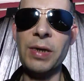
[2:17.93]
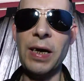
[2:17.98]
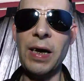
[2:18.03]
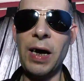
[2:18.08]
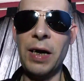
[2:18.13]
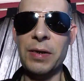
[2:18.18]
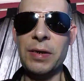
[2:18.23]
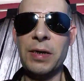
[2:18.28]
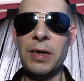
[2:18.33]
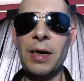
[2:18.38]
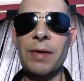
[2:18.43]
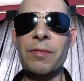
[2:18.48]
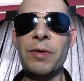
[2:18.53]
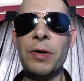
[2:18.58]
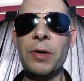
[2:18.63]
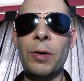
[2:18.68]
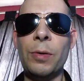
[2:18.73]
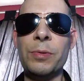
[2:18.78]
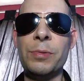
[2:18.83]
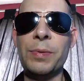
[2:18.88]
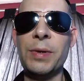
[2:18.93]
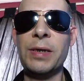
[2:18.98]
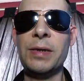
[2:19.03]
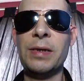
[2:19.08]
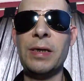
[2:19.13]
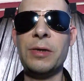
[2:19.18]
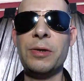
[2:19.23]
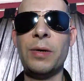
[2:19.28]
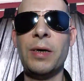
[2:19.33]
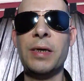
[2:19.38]
They're undercover cops
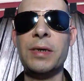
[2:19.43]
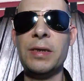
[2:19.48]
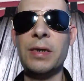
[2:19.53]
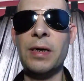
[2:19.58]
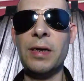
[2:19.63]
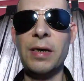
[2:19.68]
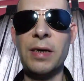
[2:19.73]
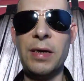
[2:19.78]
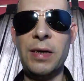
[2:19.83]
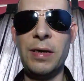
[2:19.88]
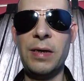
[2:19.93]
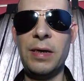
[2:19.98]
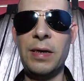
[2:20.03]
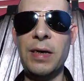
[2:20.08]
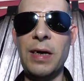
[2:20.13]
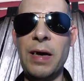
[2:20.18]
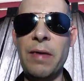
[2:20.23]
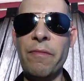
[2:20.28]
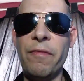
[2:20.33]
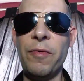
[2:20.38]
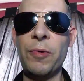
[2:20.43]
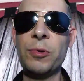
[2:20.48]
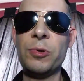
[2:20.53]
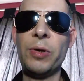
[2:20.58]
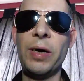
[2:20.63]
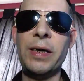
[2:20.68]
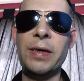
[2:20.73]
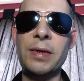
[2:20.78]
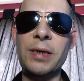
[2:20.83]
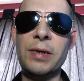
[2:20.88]
because they're trying to
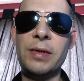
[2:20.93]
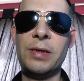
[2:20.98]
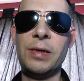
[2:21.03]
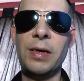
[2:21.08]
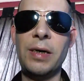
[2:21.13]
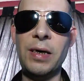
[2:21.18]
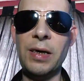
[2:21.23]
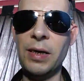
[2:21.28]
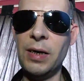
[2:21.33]
infiltrate this